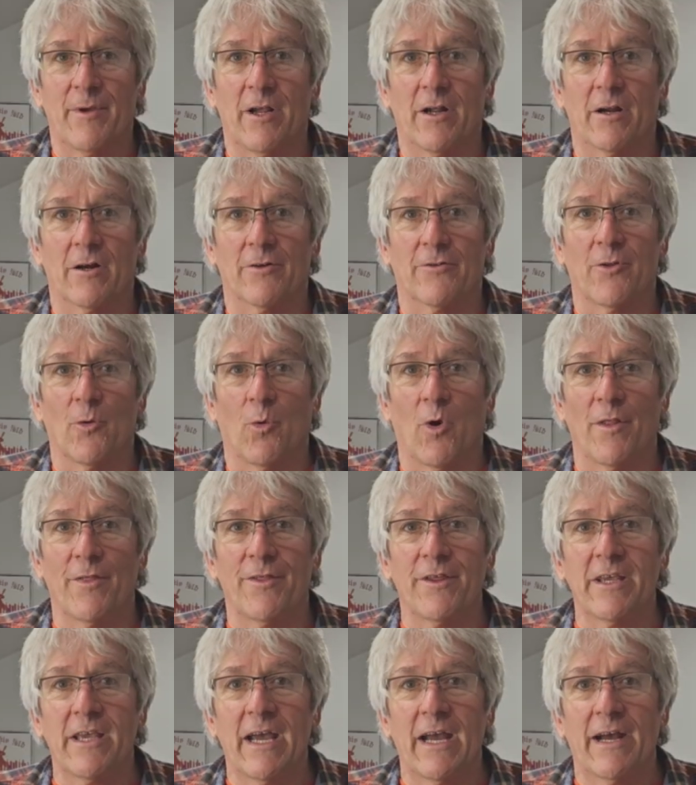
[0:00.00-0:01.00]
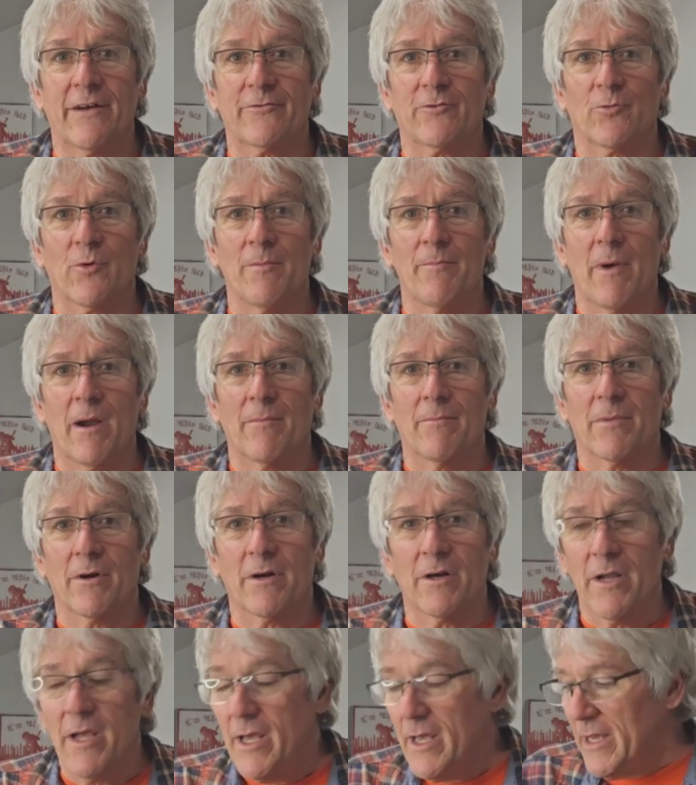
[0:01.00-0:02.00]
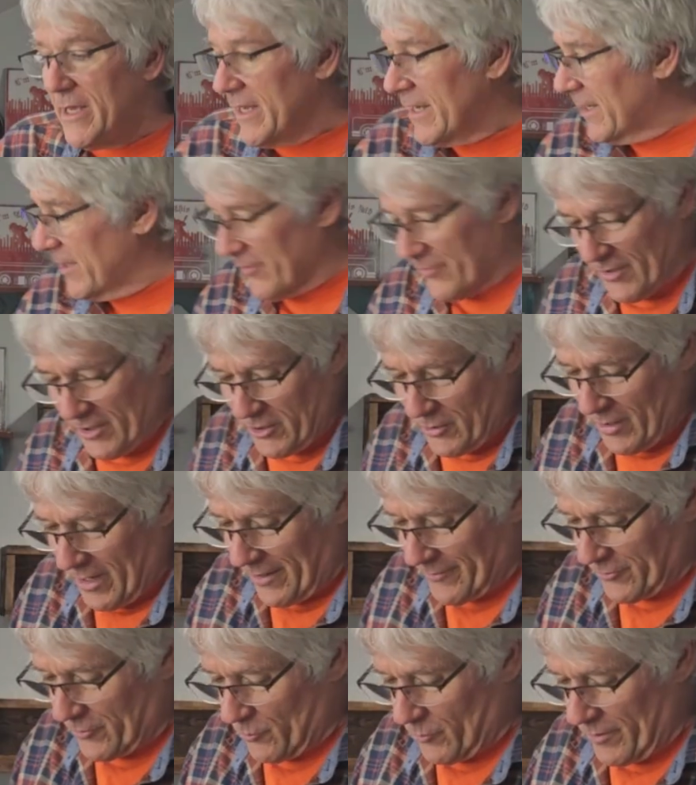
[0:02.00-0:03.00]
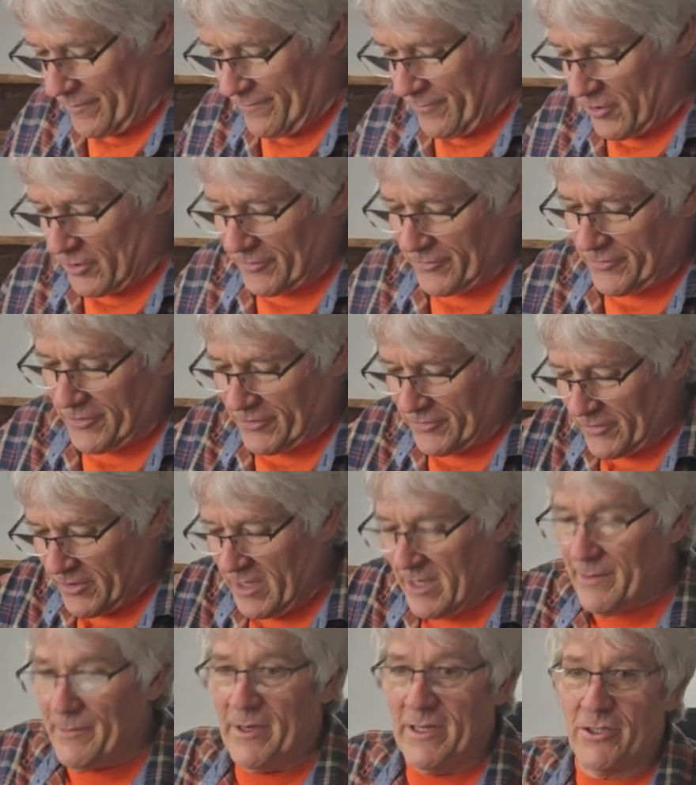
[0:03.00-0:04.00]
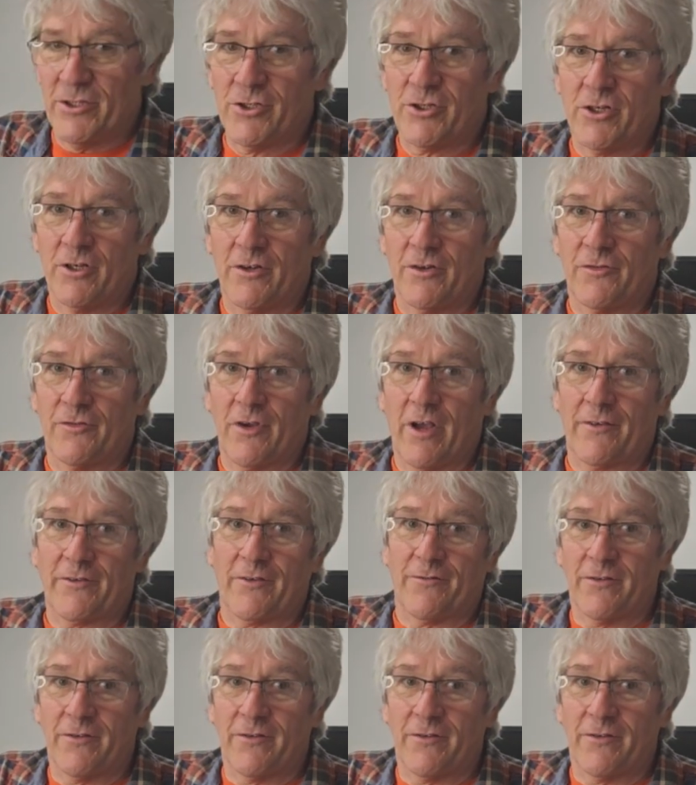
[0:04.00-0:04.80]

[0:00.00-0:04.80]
here, the one thing you have to remember is that you have to reverse this image. So you have to